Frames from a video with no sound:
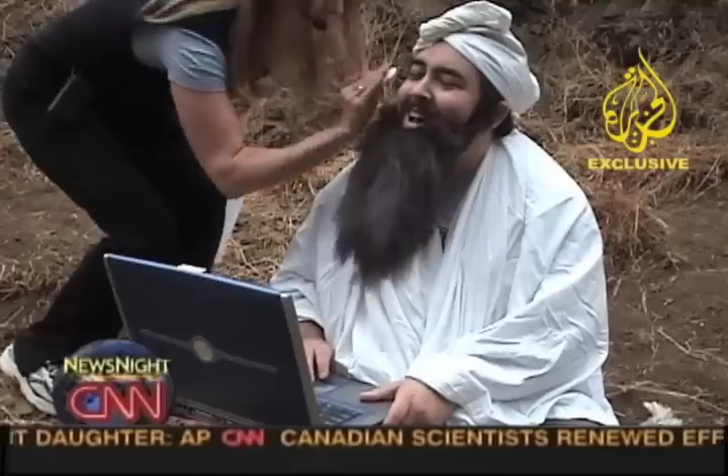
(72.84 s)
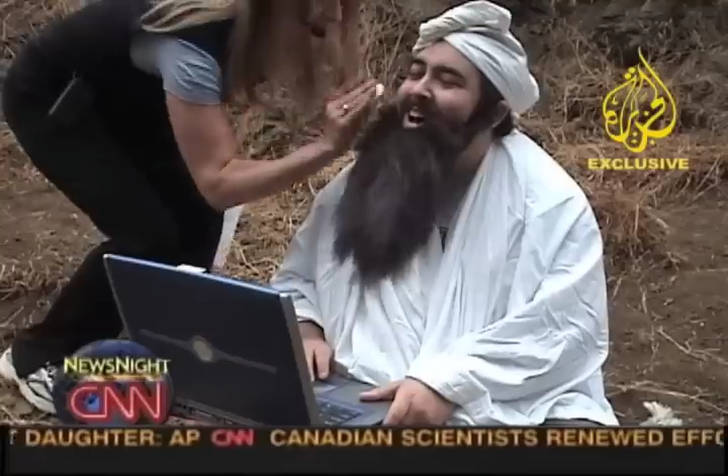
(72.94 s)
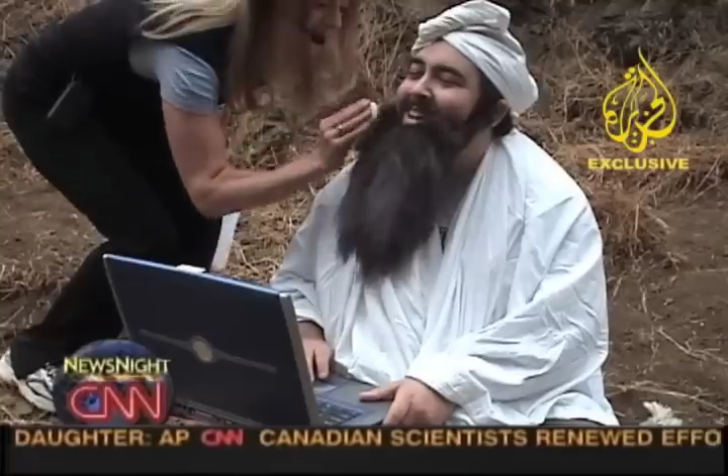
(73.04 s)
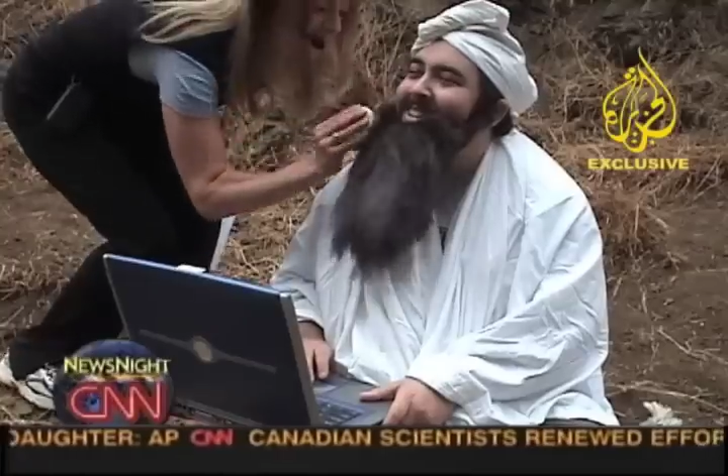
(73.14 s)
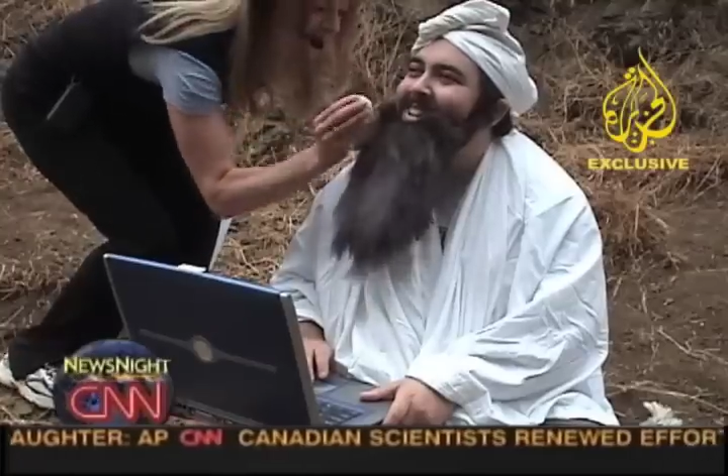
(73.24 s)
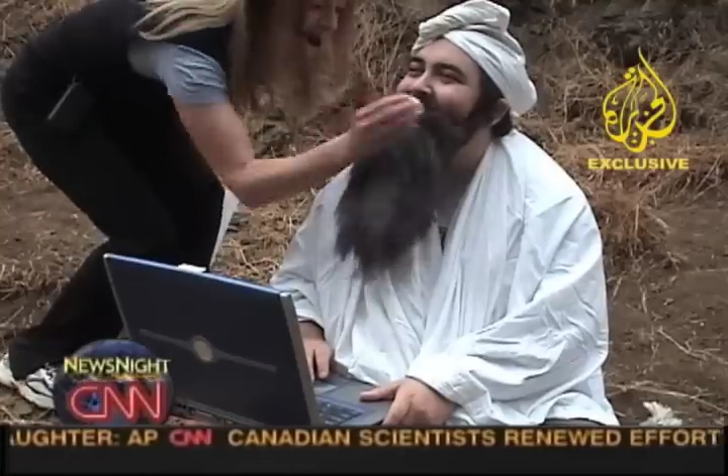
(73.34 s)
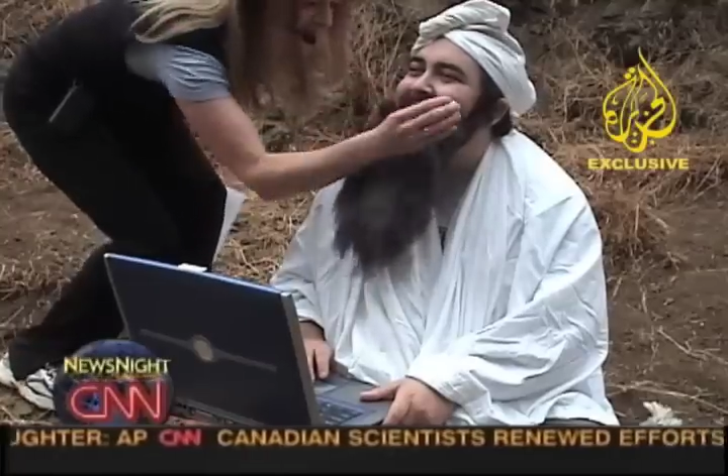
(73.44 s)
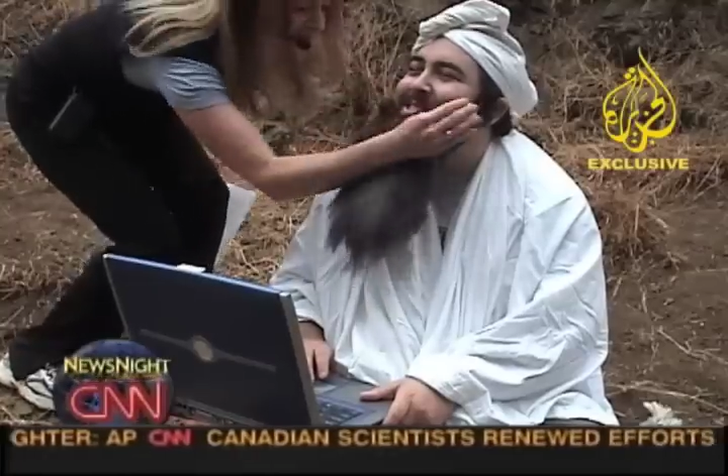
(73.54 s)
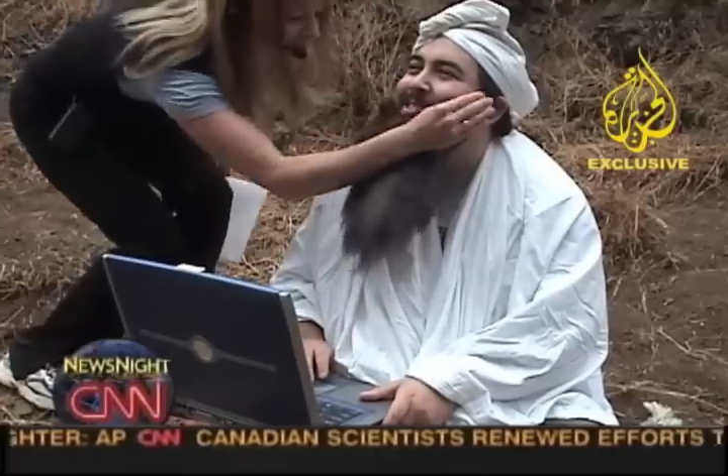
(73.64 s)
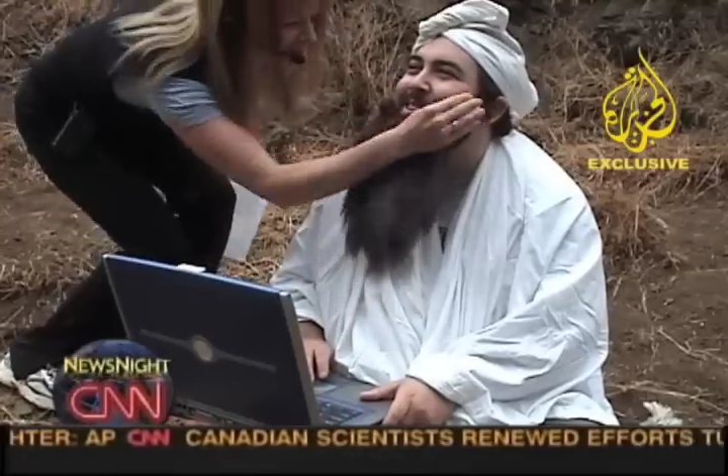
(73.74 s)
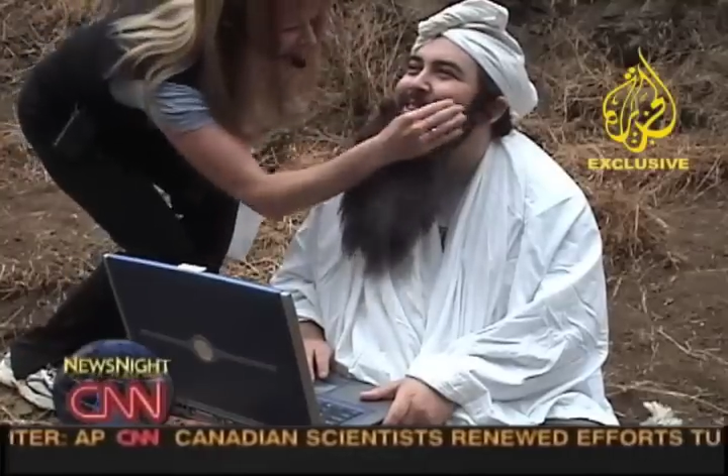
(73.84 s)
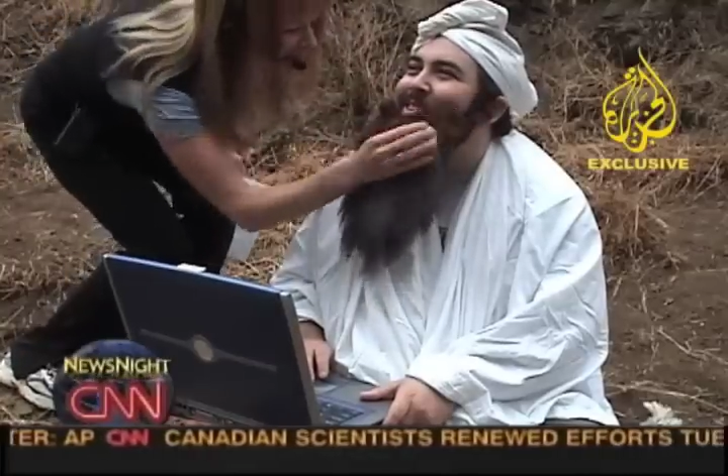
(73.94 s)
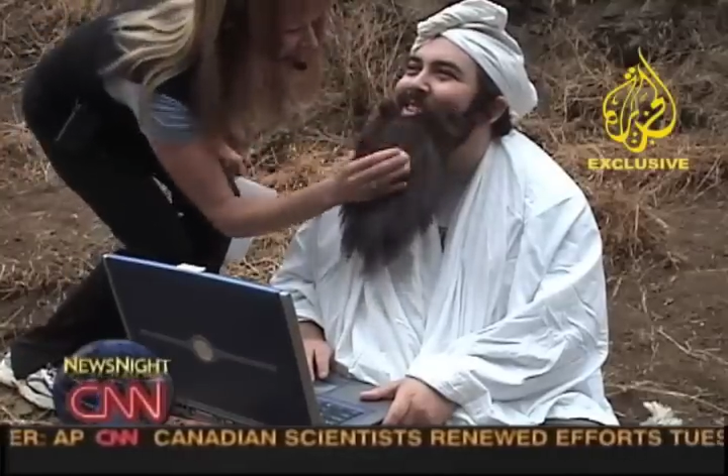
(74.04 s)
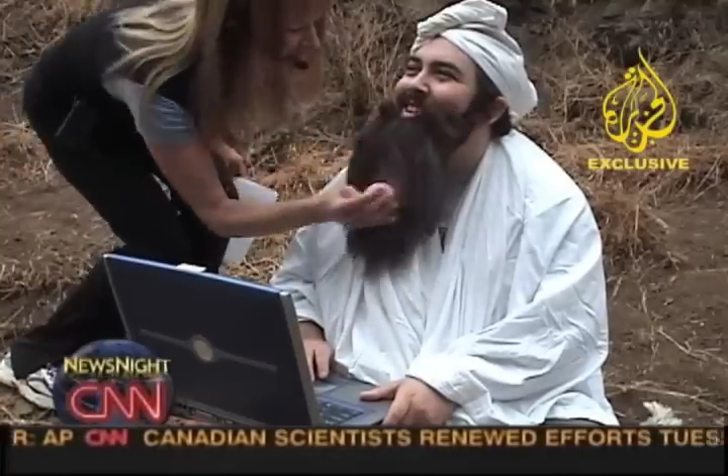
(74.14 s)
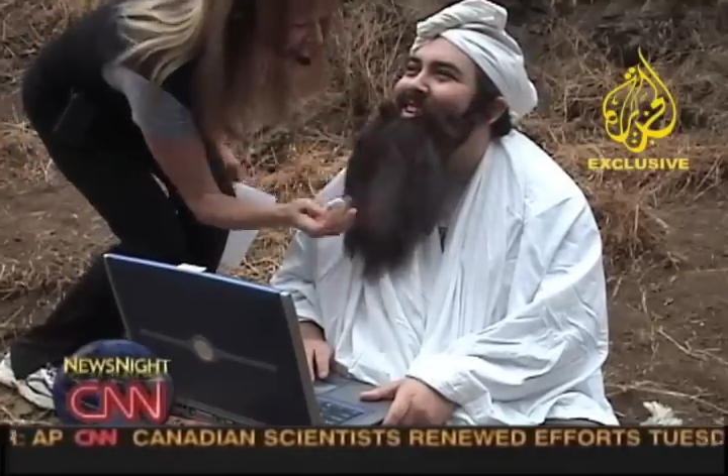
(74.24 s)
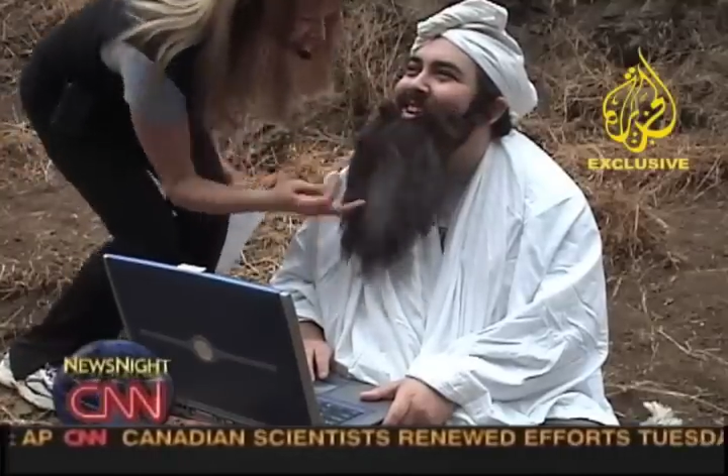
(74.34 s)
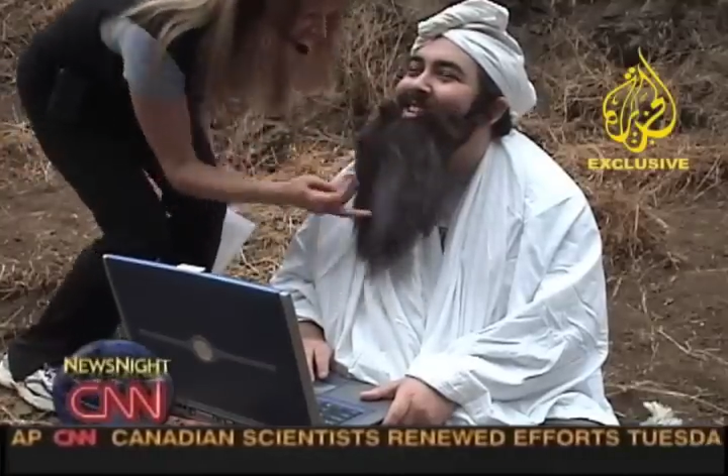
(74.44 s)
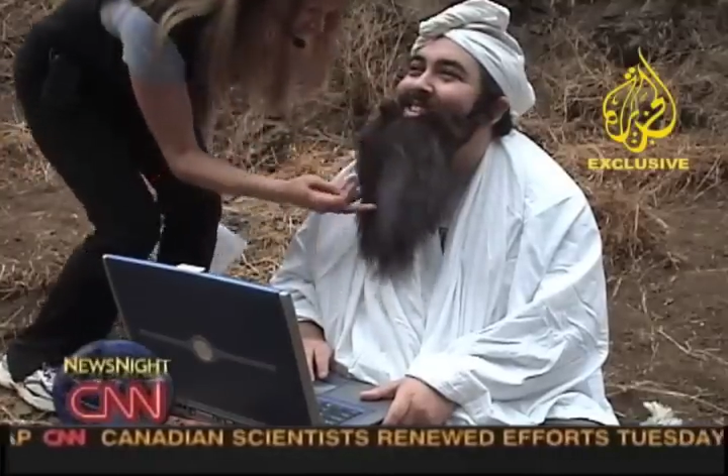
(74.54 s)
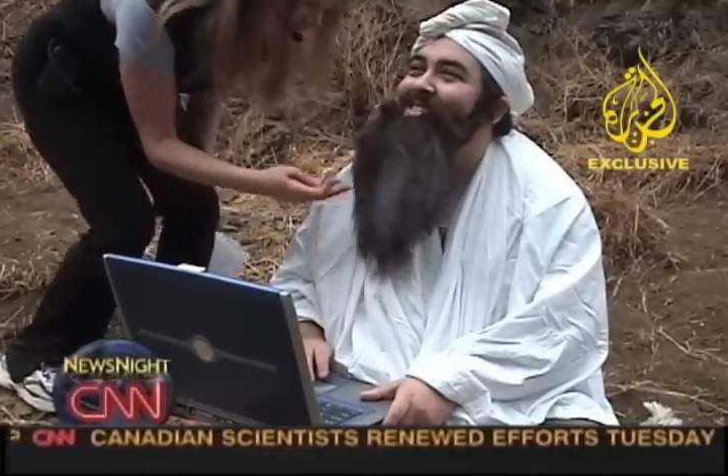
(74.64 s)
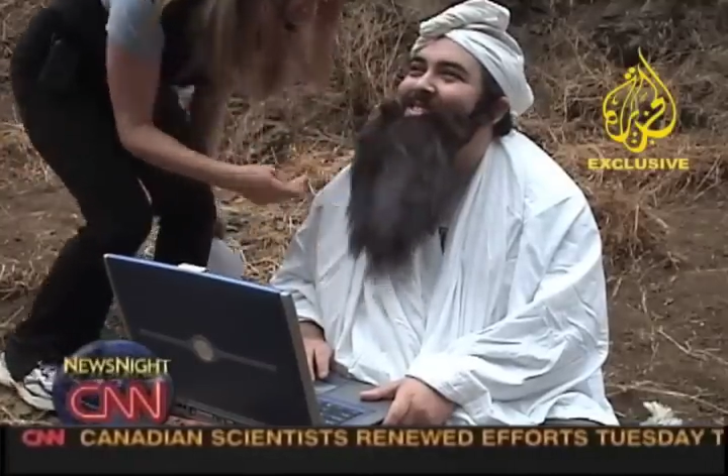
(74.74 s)
How did I get so old? I
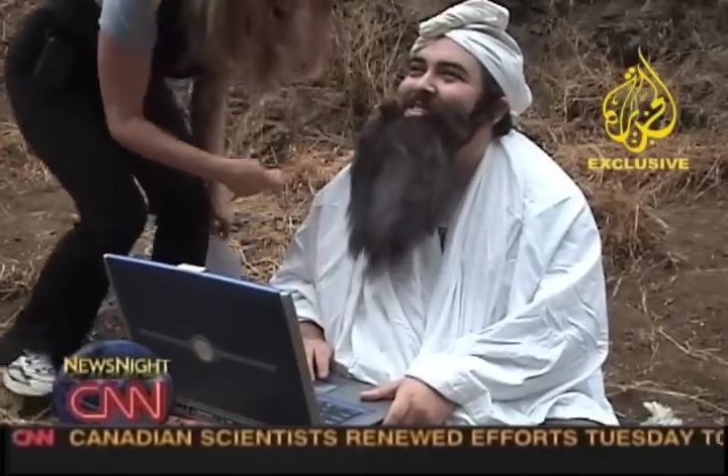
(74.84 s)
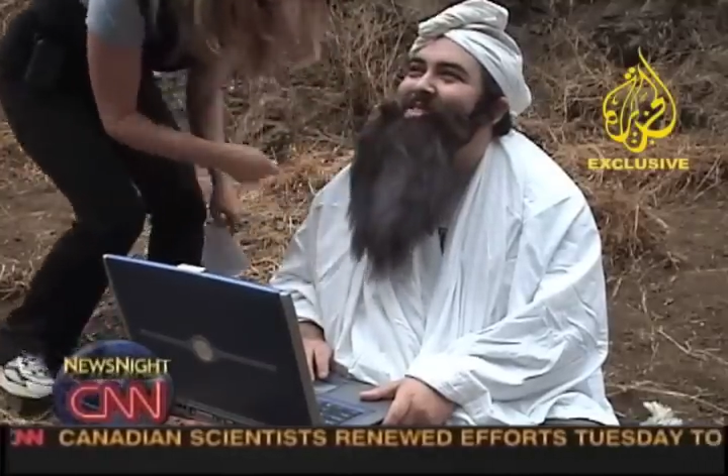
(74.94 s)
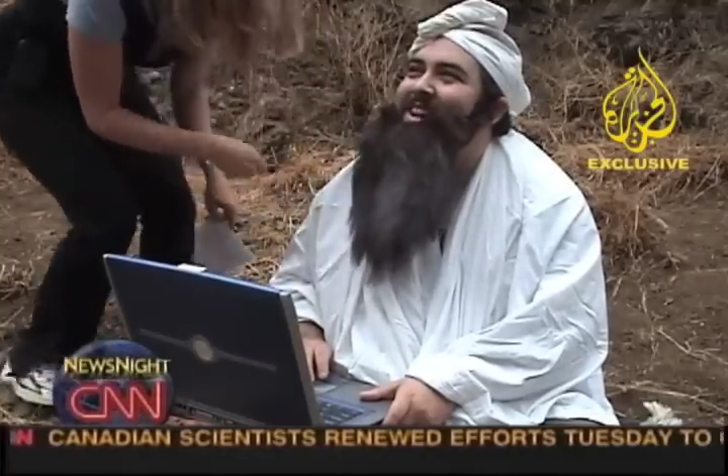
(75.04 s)
don't remember.